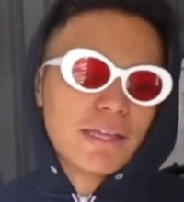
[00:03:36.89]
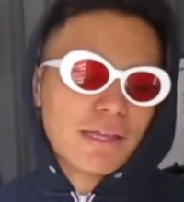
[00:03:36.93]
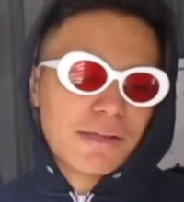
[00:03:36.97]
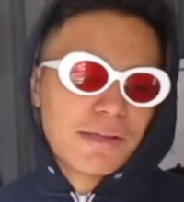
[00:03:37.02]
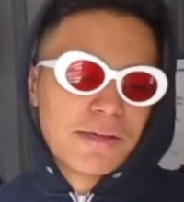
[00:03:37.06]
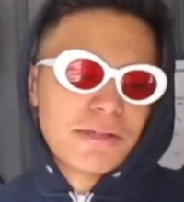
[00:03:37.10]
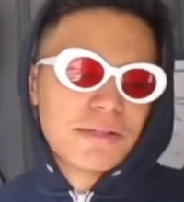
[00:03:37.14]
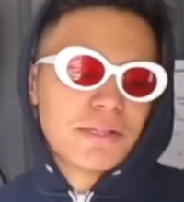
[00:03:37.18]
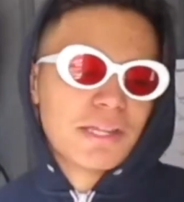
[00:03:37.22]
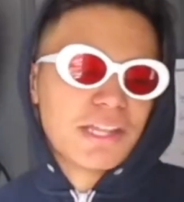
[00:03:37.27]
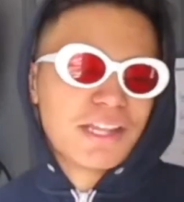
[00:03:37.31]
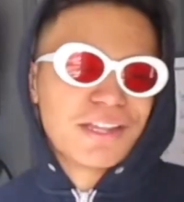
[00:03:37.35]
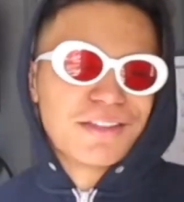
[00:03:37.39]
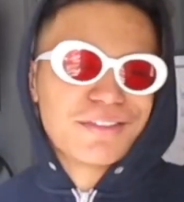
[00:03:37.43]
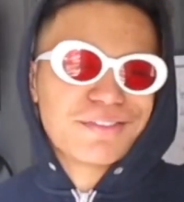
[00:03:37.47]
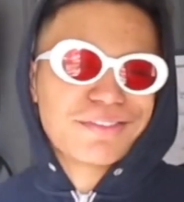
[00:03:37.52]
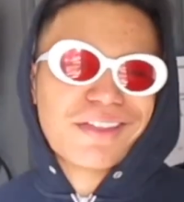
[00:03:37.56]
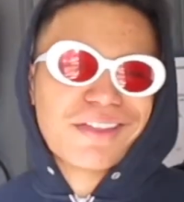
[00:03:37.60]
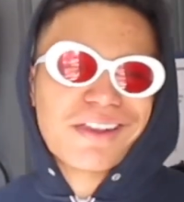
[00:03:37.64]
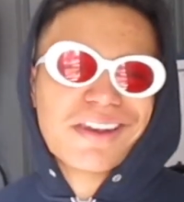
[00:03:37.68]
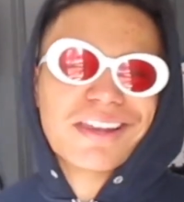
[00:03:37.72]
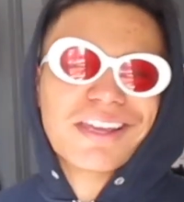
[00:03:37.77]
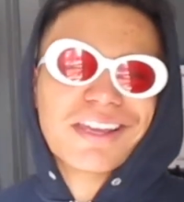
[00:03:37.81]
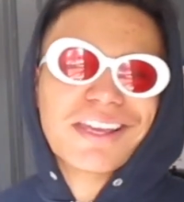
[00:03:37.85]
It
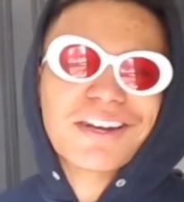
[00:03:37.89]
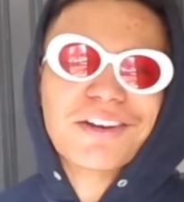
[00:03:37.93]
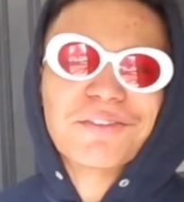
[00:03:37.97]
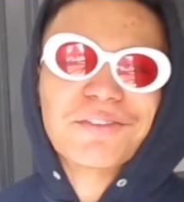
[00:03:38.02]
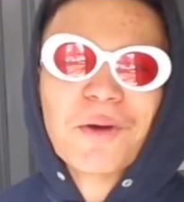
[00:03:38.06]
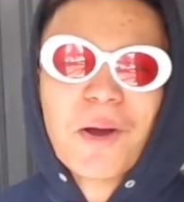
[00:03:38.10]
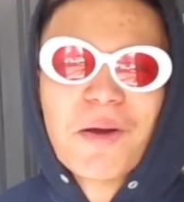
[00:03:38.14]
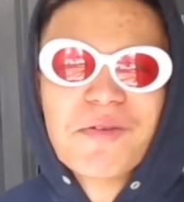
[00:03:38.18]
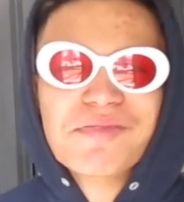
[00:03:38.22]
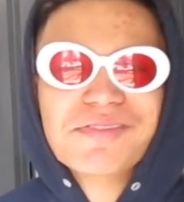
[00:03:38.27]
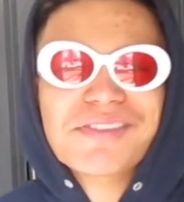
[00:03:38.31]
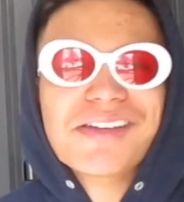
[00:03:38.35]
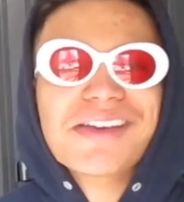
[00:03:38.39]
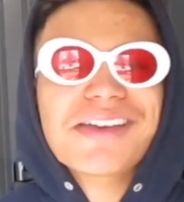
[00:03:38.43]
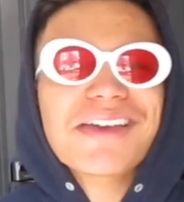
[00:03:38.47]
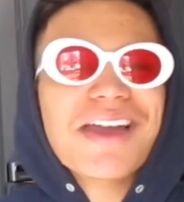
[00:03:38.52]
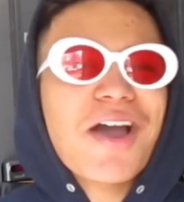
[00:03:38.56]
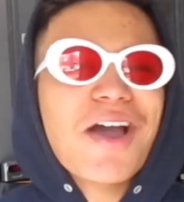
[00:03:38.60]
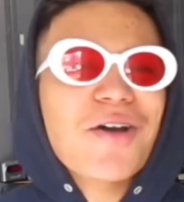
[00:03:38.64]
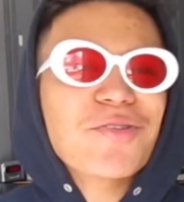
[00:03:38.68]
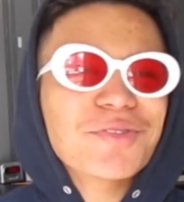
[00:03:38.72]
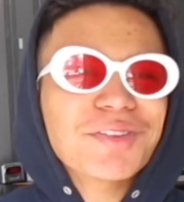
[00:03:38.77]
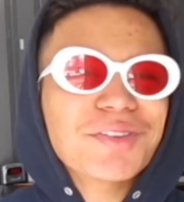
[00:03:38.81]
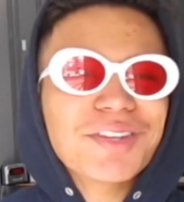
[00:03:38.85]
said it in a website. I
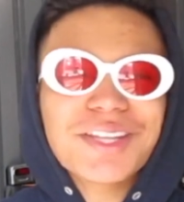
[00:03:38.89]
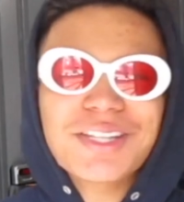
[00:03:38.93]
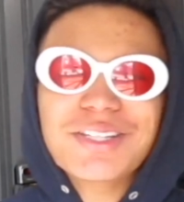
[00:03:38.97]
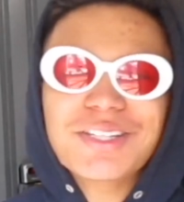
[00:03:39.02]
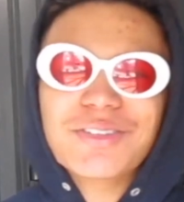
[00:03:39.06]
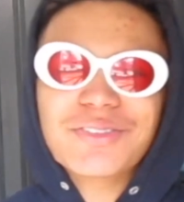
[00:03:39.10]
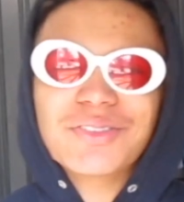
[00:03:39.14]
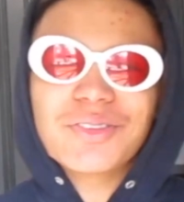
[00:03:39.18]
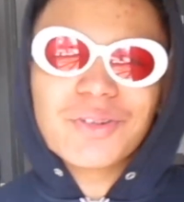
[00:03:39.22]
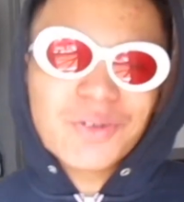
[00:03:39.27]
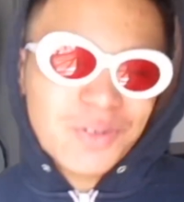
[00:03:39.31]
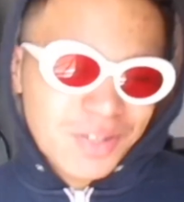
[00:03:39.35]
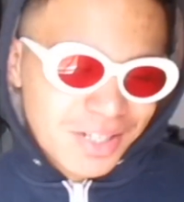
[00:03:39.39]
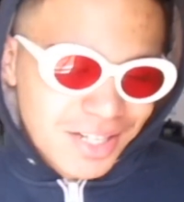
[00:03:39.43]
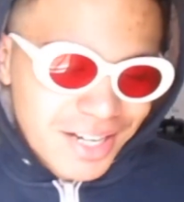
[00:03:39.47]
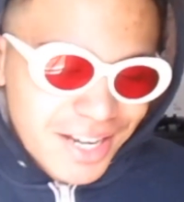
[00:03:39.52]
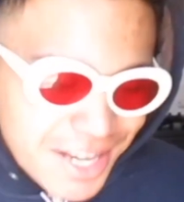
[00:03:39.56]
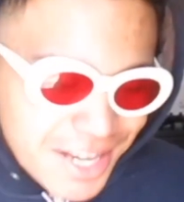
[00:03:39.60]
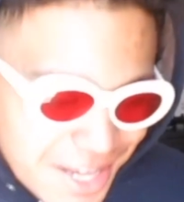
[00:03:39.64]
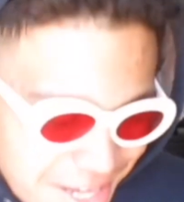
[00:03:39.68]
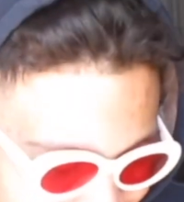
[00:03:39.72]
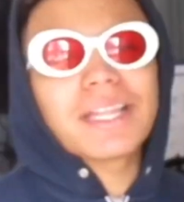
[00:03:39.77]
was looking through it.